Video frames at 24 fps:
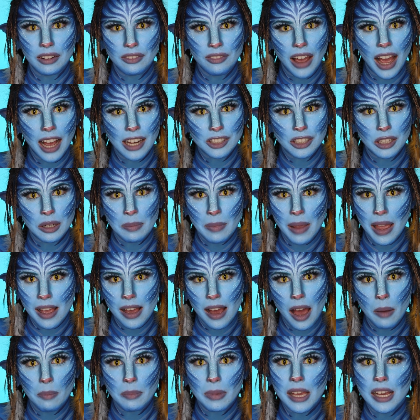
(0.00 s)
and fashion
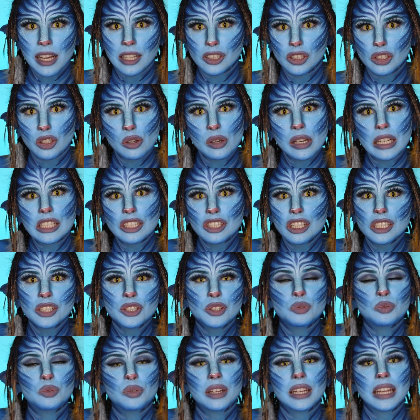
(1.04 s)
makeup because you can
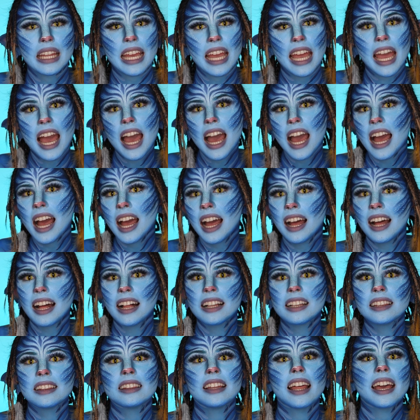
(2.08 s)
just really
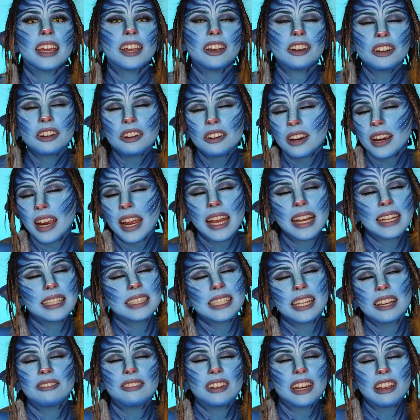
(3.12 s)
let your
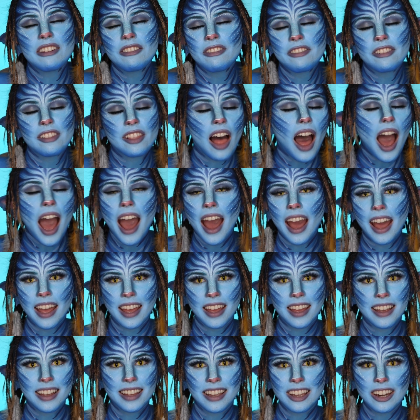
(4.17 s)
creativity
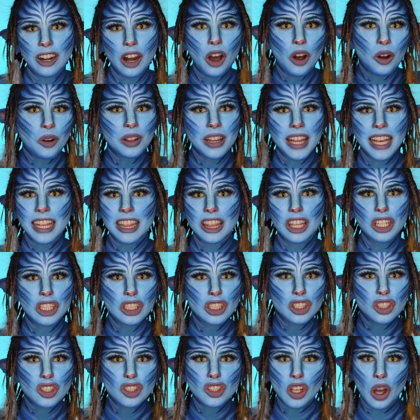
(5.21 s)
fly, you know? Like
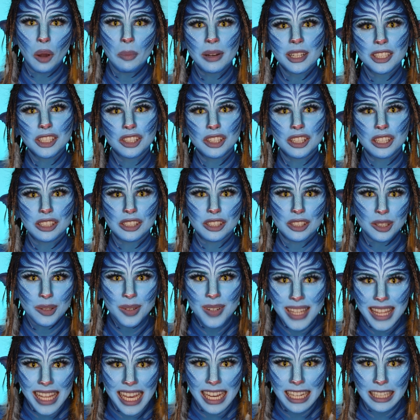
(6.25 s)
there's so much you can do
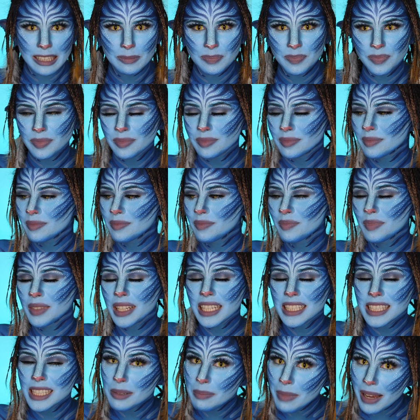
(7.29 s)
with it.
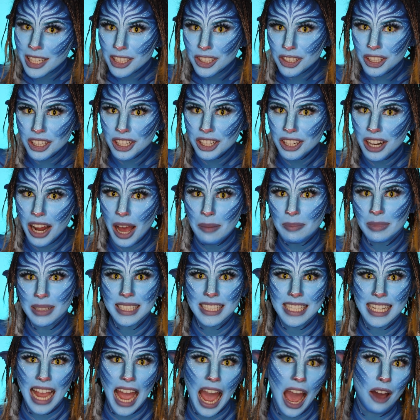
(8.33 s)
So make sure you're not
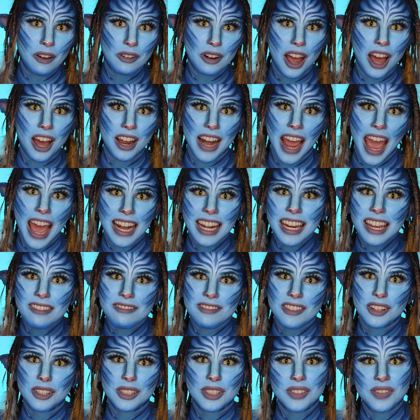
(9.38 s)
missing out on any
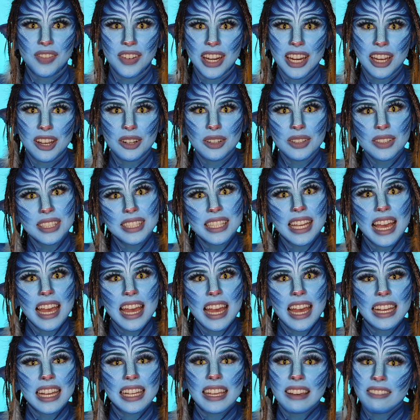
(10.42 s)
of those videos.
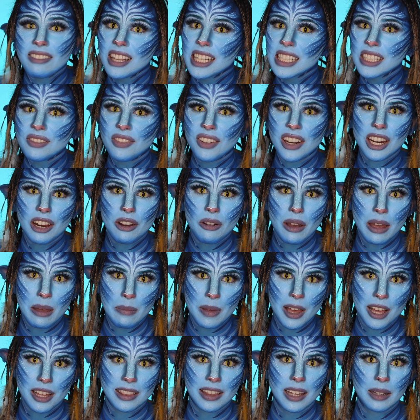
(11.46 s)
Give this video a
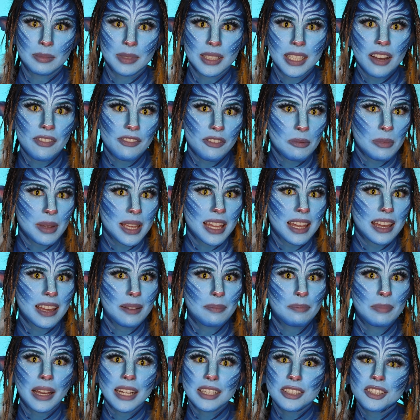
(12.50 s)
big thumbs up for me.
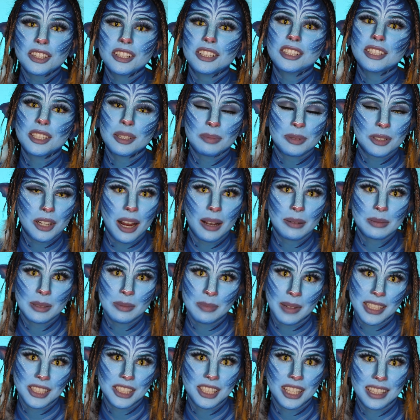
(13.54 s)
Make sure you're subscribed
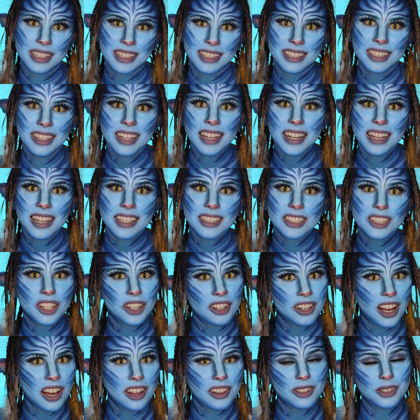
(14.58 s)
to my channel
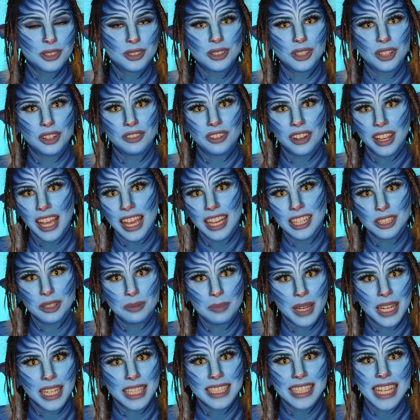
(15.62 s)
turn on those
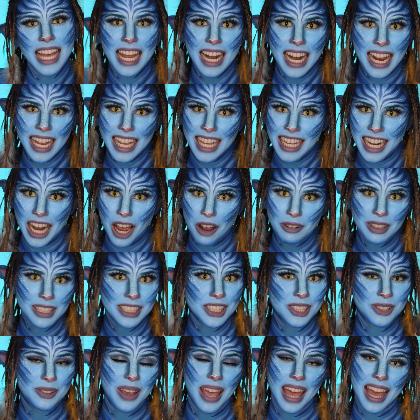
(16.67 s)
notification bells, and I cannot
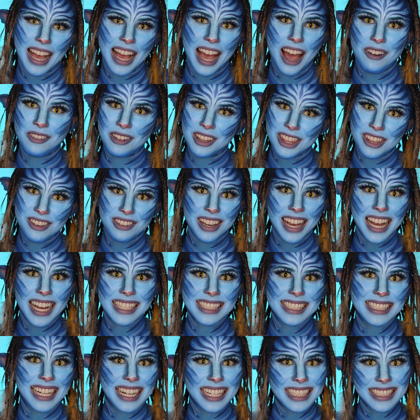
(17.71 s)
wait to hang out with you
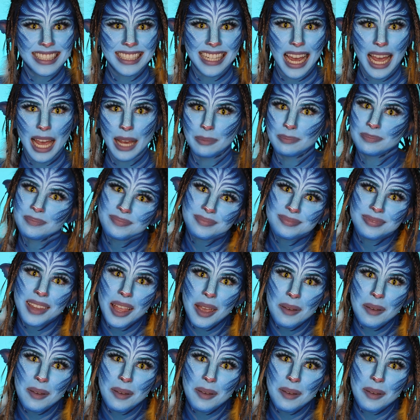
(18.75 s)
guys next time.